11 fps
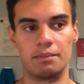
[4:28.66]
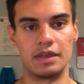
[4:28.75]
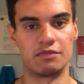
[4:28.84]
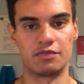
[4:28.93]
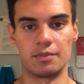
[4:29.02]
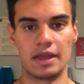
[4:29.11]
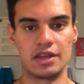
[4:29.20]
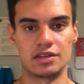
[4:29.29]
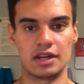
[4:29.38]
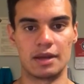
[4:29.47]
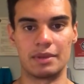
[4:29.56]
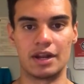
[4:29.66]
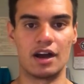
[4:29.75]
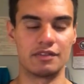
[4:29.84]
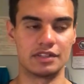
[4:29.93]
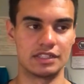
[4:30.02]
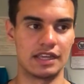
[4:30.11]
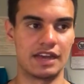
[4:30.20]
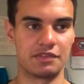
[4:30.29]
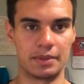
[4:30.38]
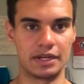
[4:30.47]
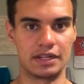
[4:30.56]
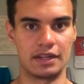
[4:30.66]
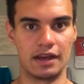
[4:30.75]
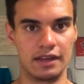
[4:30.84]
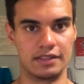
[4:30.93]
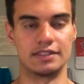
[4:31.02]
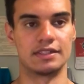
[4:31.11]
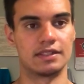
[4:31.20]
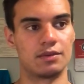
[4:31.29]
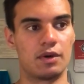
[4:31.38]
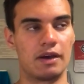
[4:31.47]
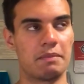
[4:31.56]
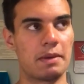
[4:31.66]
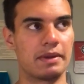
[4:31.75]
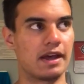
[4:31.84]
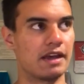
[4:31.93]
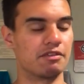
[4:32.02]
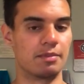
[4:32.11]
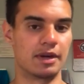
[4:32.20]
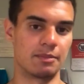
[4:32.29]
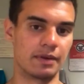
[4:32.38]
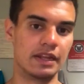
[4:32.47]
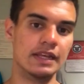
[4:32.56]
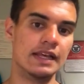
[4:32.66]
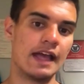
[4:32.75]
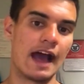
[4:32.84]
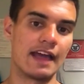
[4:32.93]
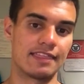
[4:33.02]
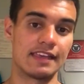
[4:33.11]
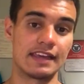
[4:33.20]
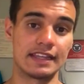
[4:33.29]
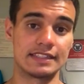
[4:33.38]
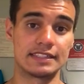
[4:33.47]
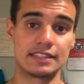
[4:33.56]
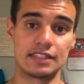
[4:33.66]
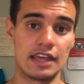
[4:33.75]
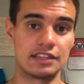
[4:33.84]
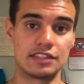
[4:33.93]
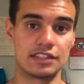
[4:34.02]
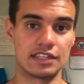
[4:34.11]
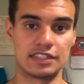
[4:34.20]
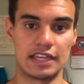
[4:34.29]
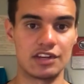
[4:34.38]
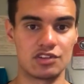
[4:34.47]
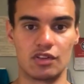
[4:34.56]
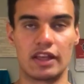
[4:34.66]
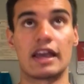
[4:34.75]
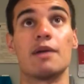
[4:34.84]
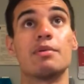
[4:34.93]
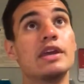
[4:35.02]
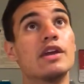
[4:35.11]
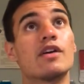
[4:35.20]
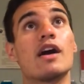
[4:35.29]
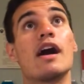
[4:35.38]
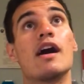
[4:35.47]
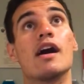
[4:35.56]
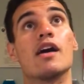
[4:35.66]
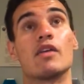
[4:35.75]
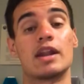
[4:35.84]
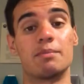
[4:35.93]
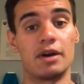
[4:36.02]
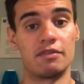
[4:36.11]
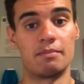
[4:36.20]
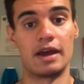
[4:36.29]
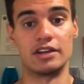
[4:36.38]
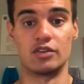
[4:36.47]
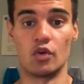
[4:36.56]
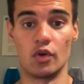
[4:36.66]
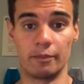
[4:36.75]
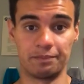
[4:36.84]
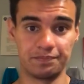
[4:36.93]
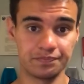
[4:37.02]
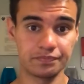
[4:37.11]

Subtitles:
information. I mean, obviously everybody does. Well, maybe not everybody, but I think it's just essential. Like up here, right above my dorm,